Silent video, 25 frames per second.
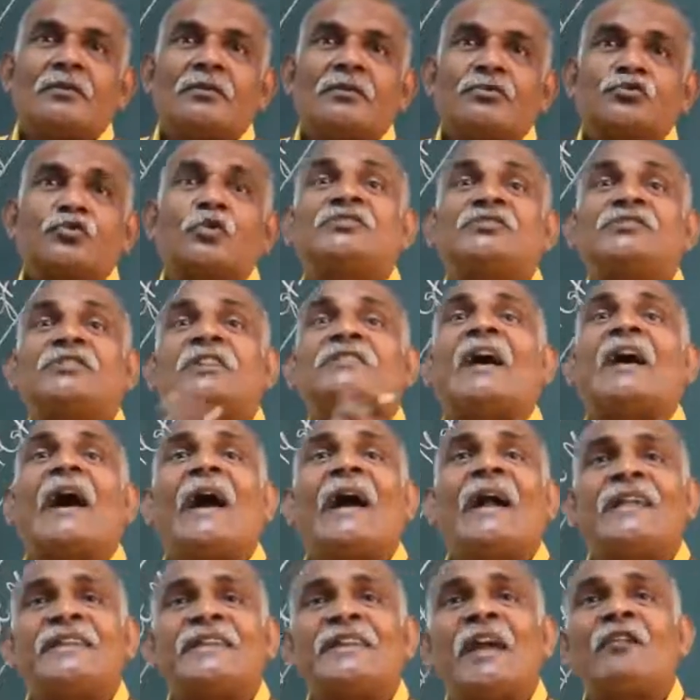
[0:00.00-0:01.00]
So this
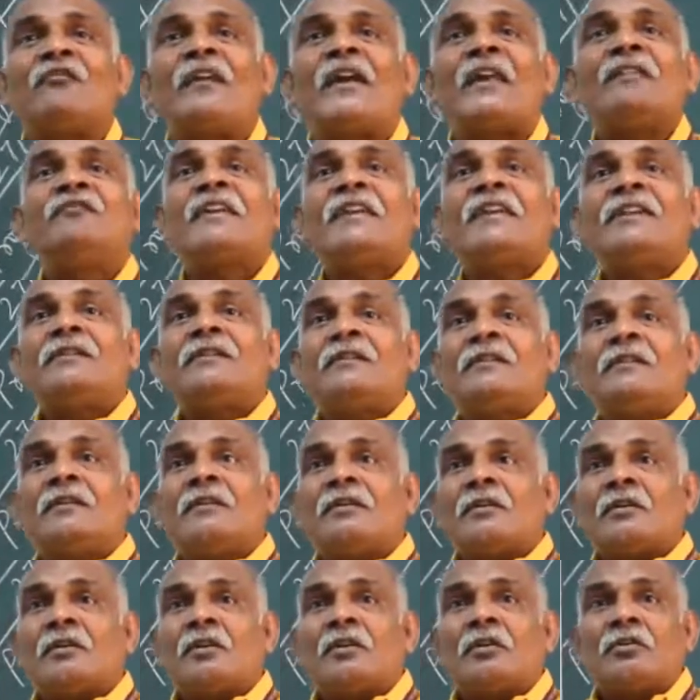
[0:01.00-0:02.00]
idea, when we
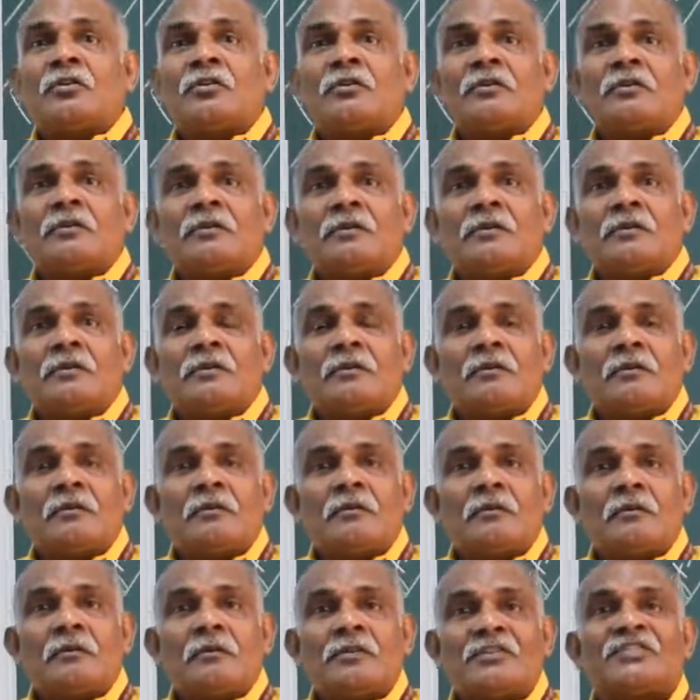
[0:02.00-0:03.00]

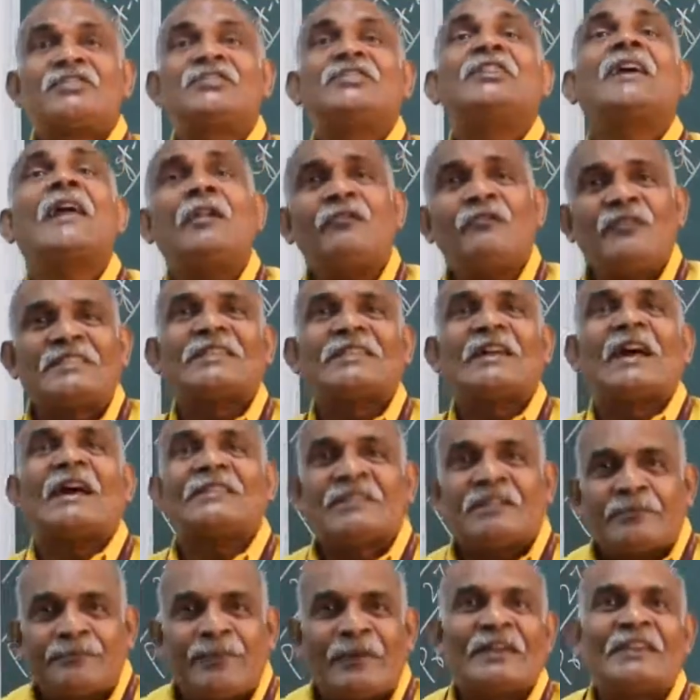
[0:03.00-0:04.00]
share with
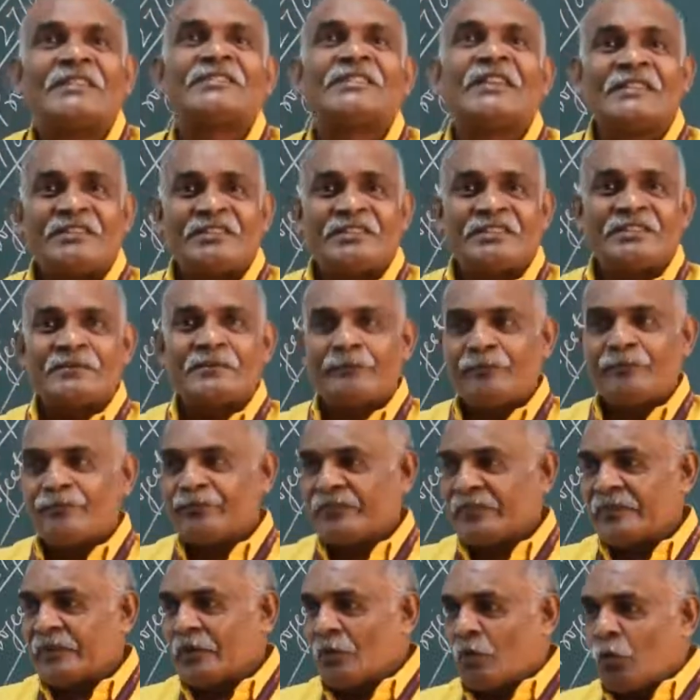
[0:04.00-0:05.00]
other persons
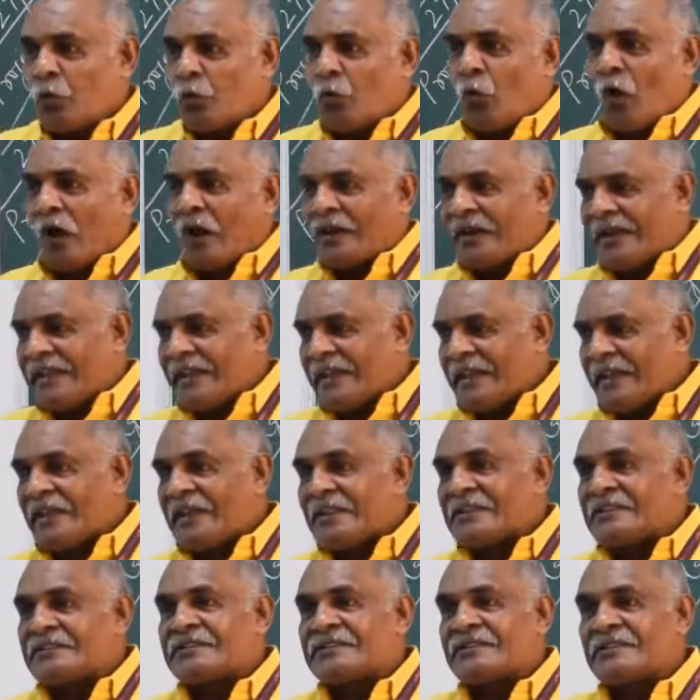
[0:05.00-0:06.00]
who already
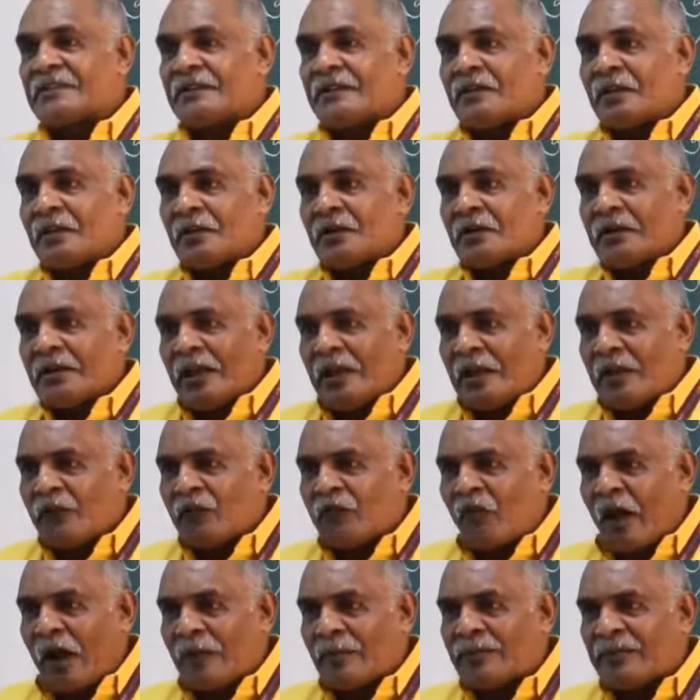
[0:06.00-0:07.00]
is
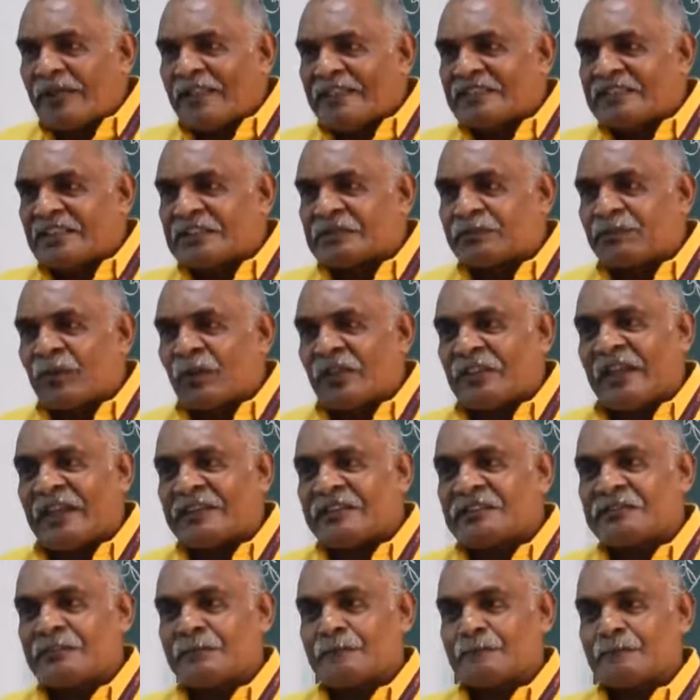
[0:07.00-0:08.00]
involved in this
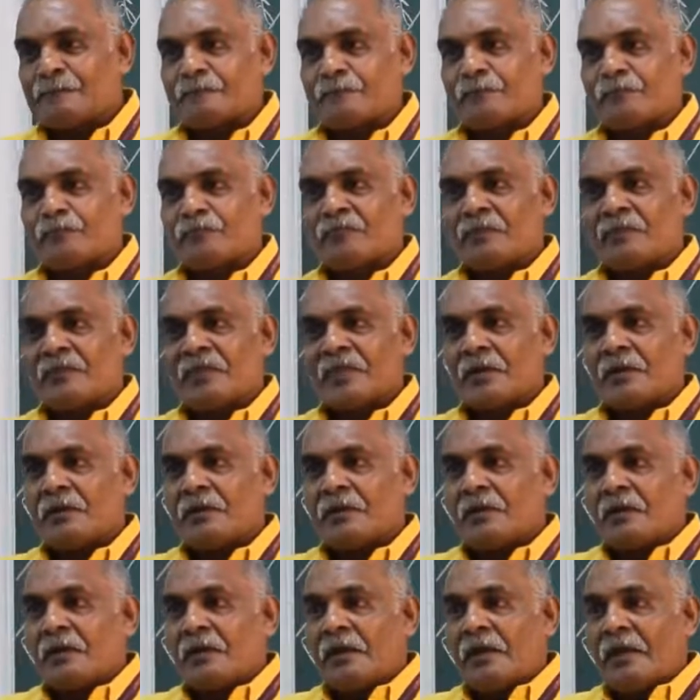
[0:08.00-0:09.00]
project,
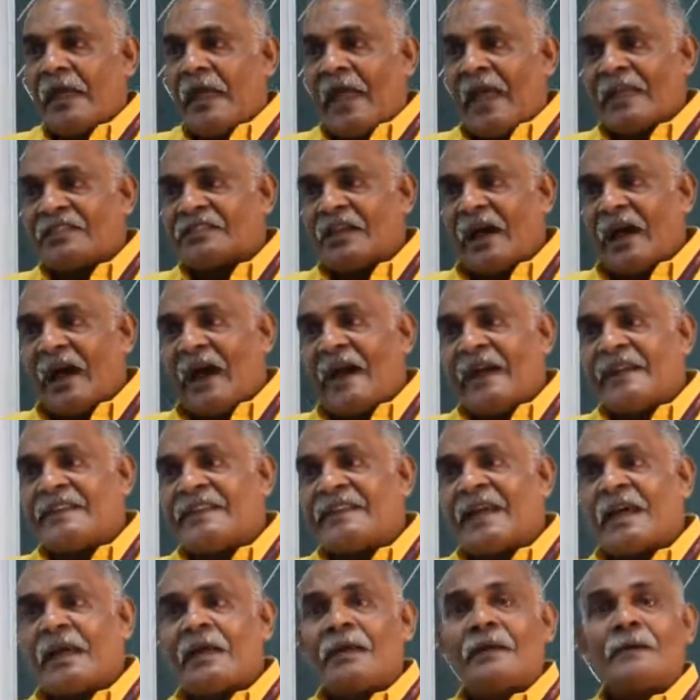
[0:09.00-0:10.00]
and the
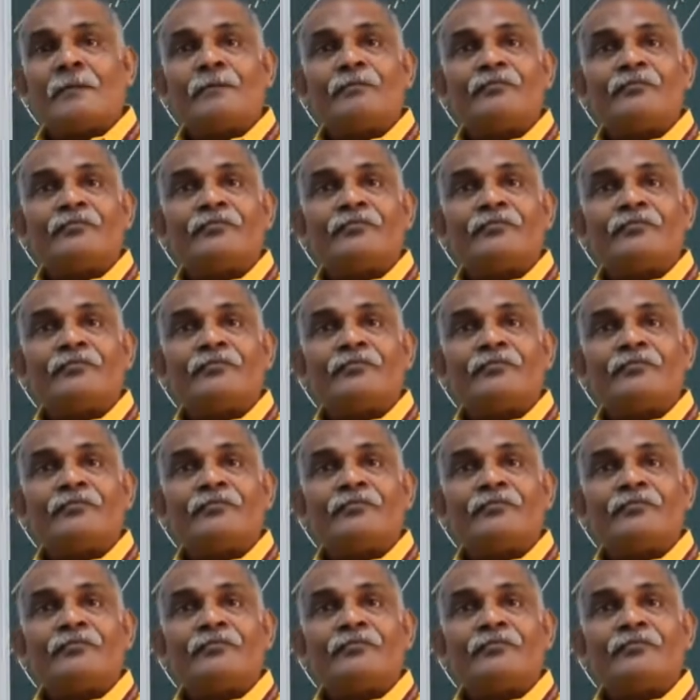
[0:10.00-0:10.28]
idea